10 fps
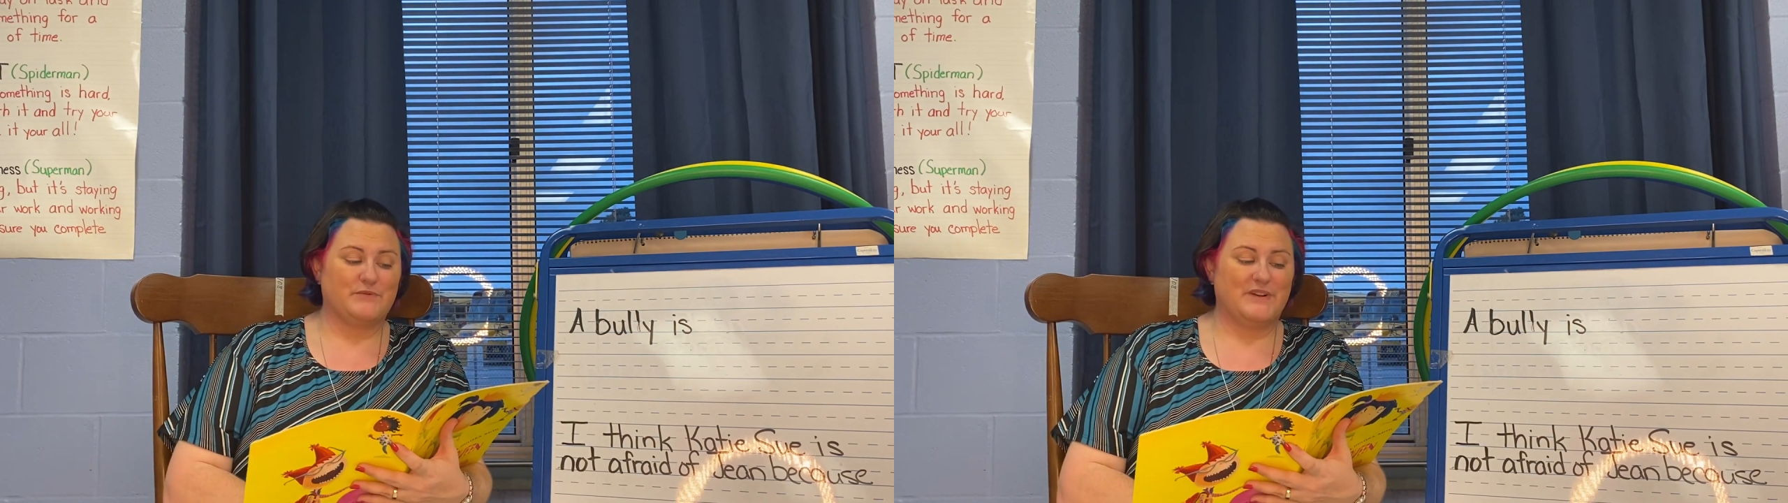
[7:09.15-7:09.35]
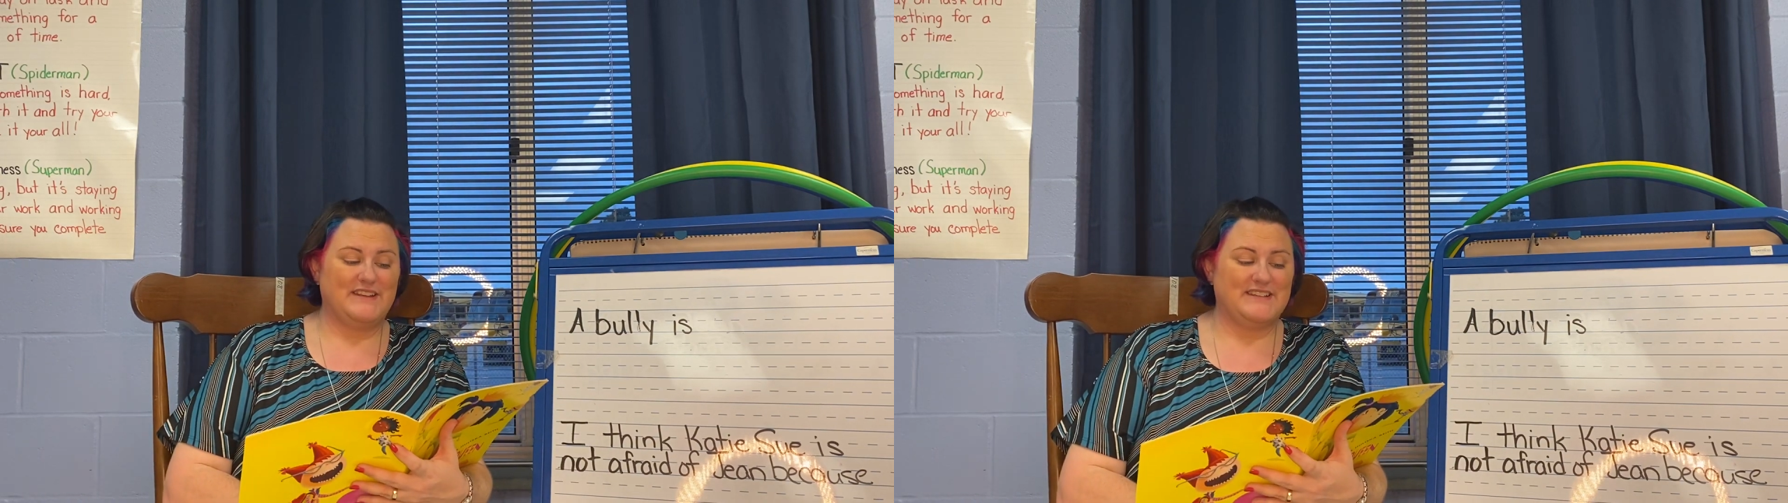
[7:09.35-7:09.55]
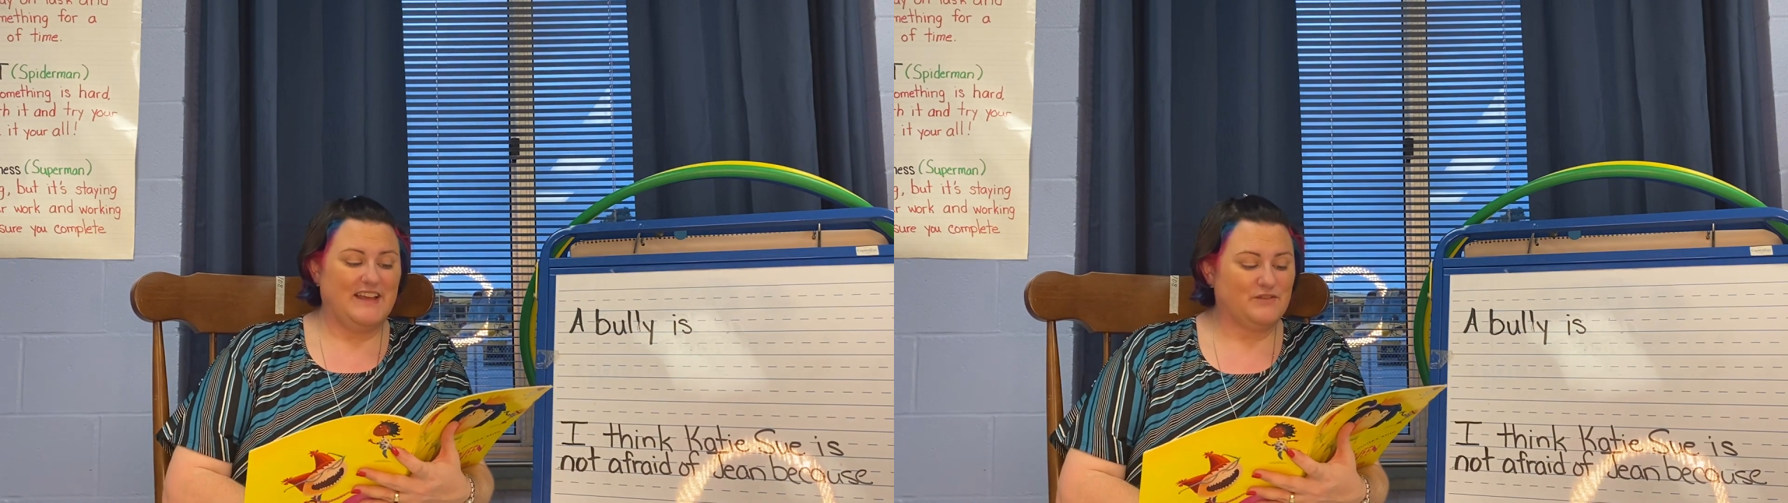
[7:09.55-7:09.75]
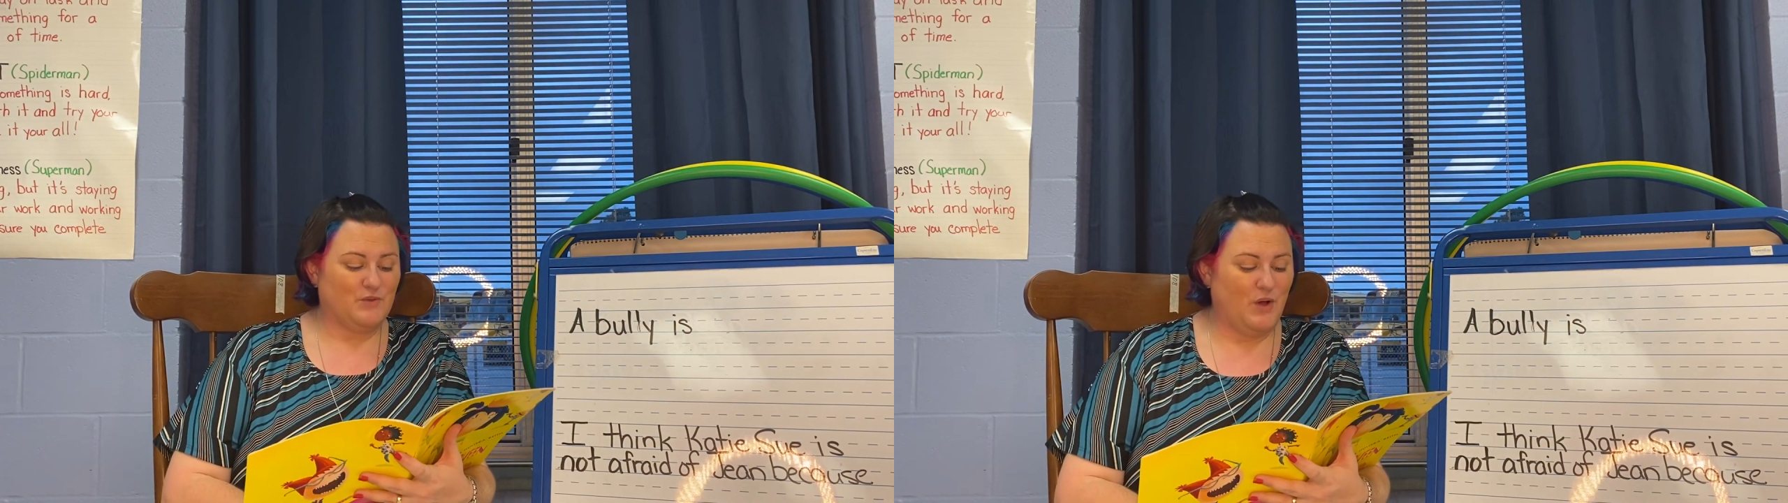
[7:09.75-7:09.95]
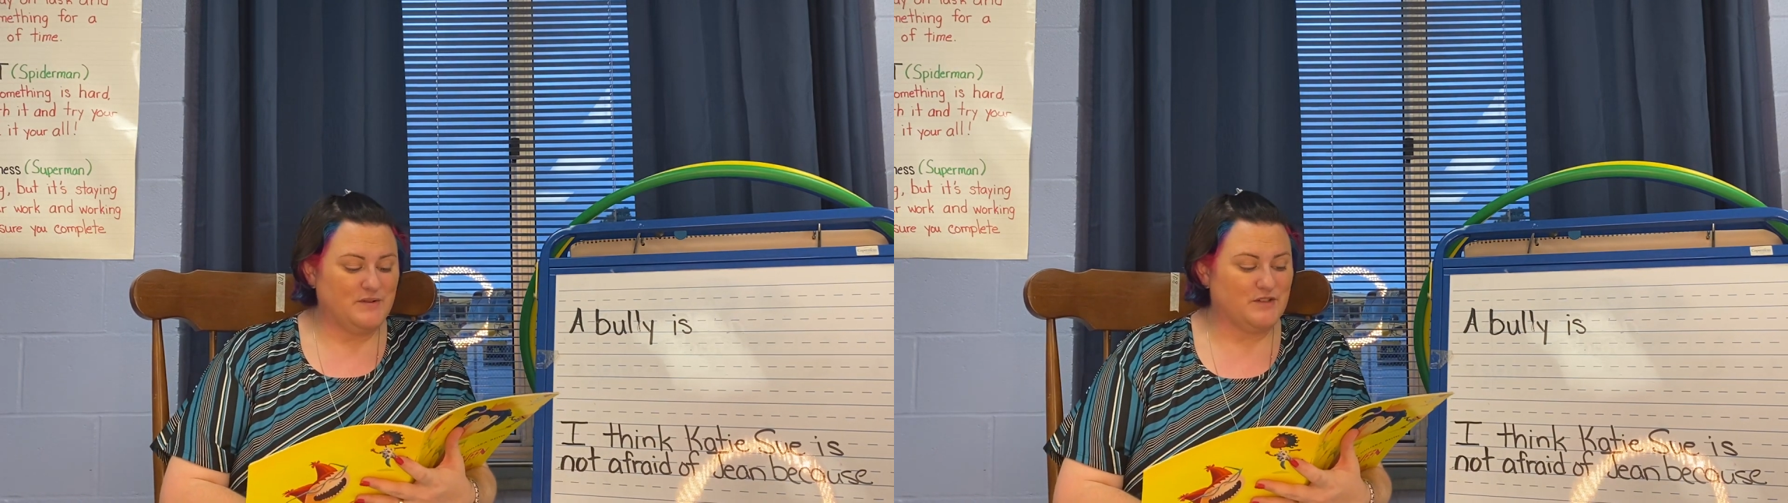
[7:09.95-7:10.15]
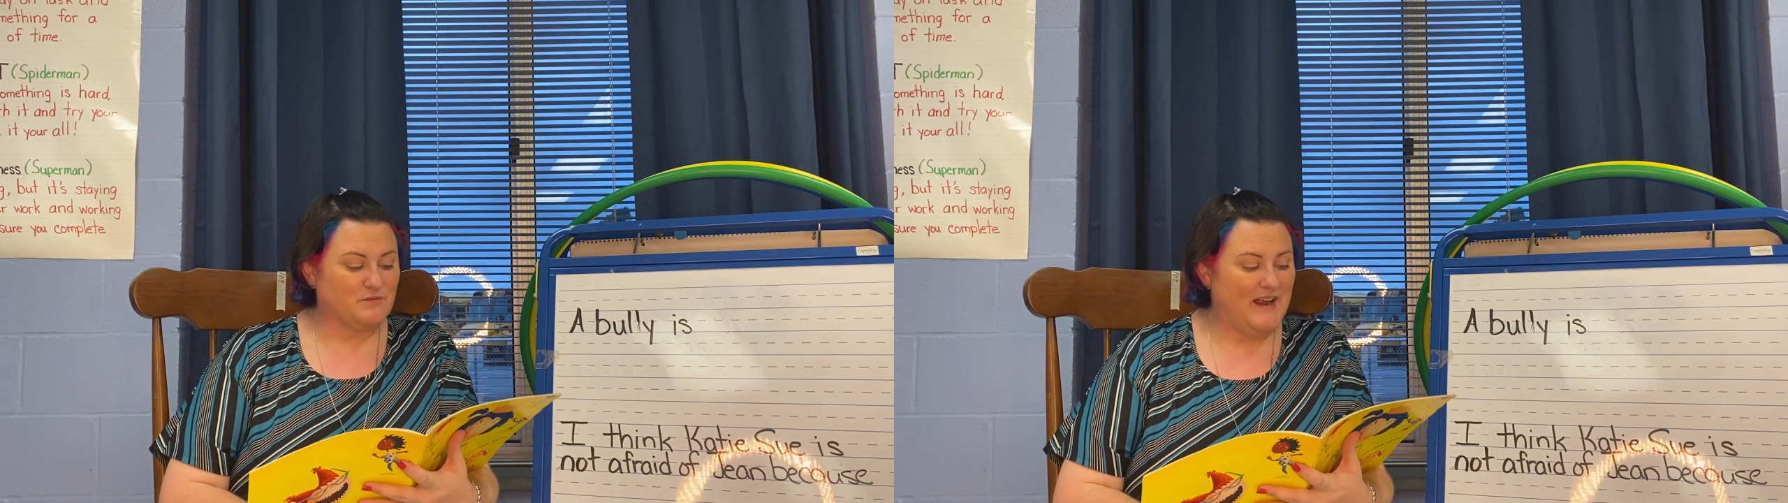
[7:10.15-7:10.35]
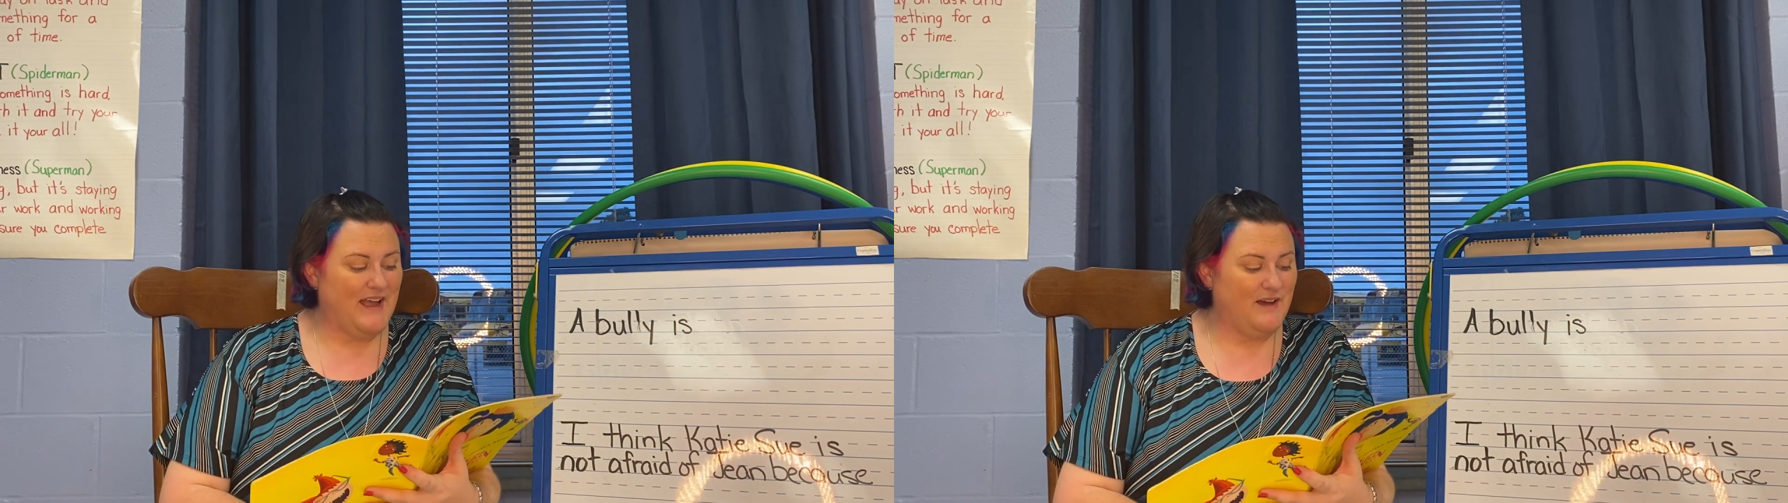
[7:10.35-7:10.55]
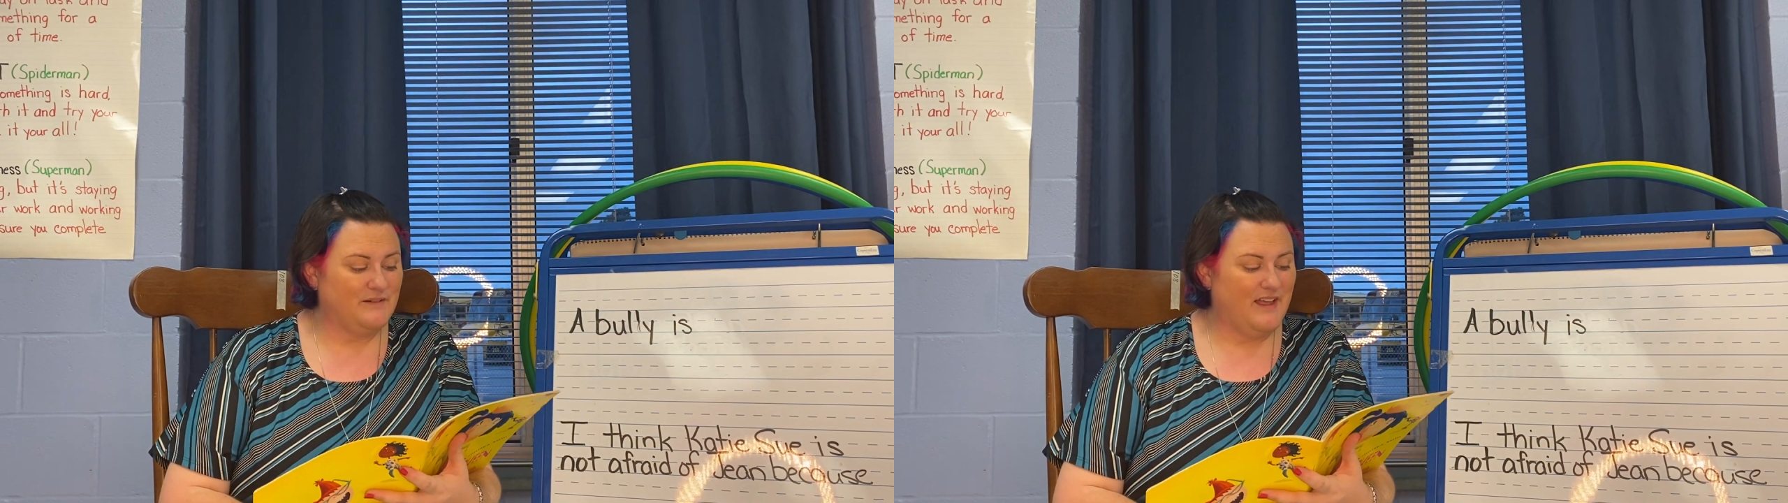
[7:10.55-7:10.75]
recess rolls
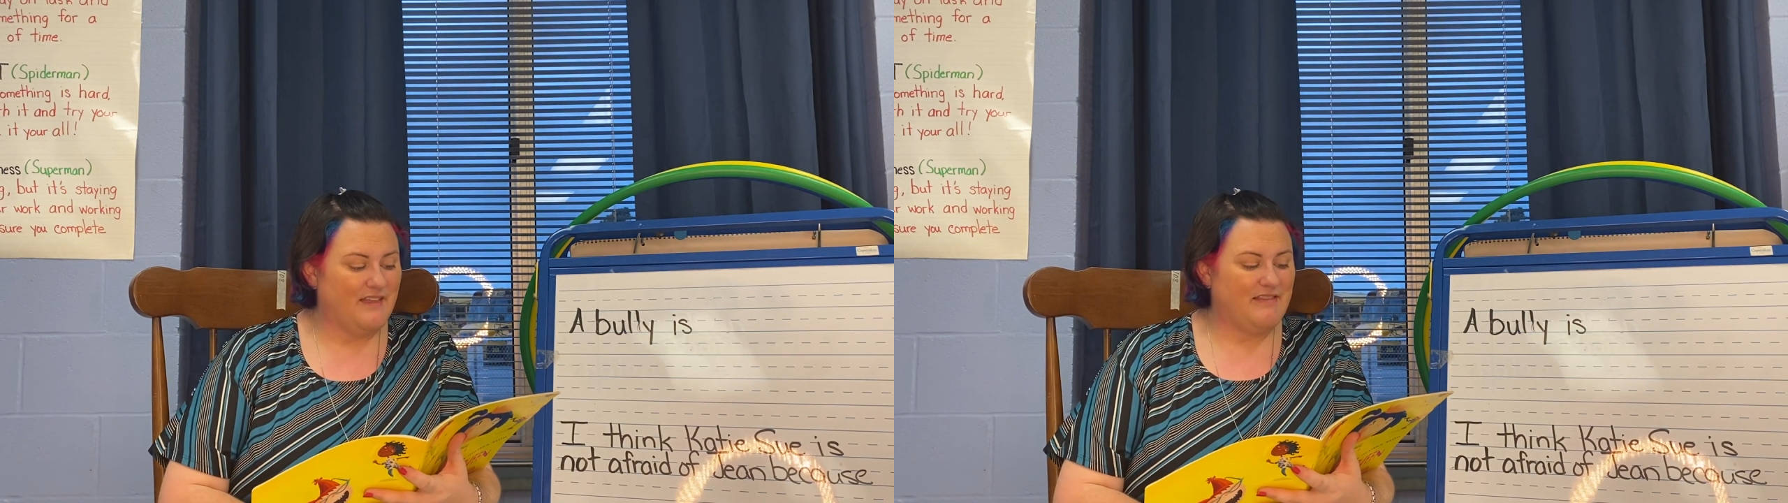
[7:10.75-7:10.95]
around,